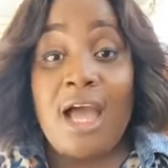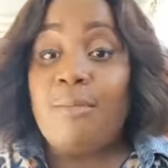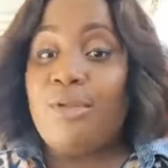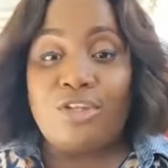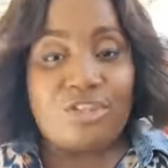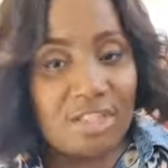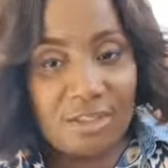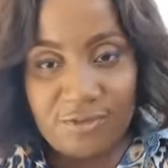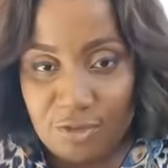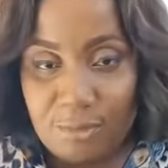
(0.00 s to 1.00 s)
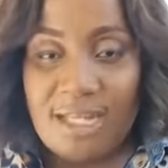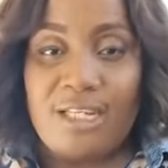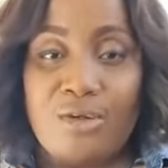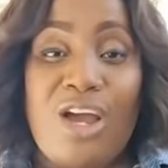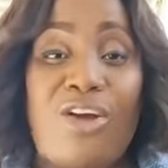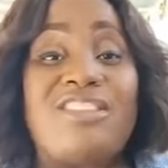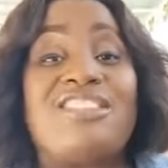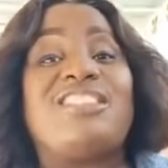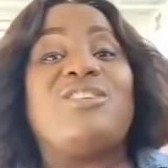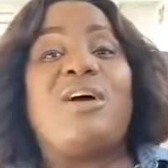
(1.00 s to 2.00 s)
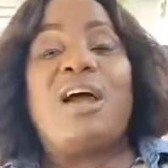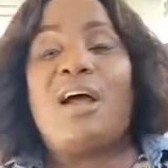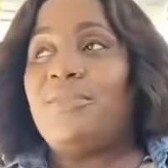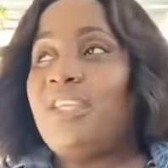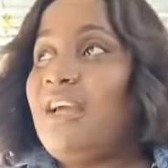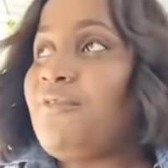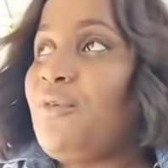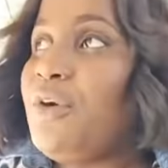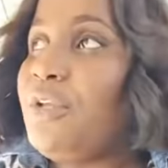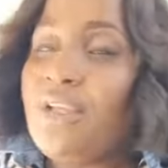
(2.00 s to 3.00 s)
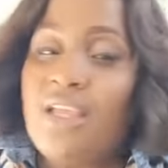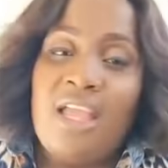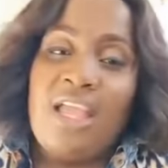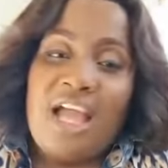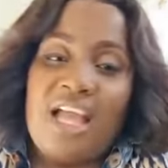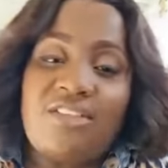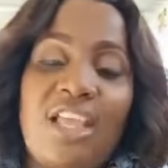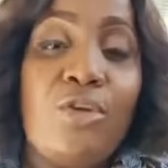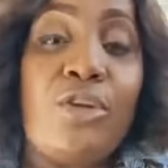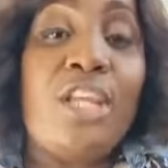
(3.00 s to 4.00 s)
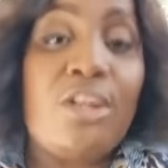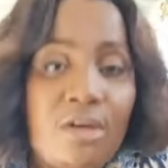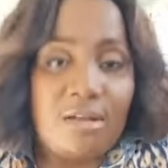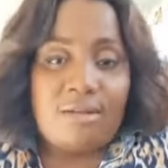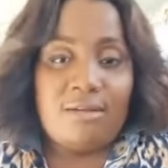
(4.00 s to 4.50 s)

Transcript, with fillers: And me not thief nobody. You know, go see what in a phone. I tell you, you know.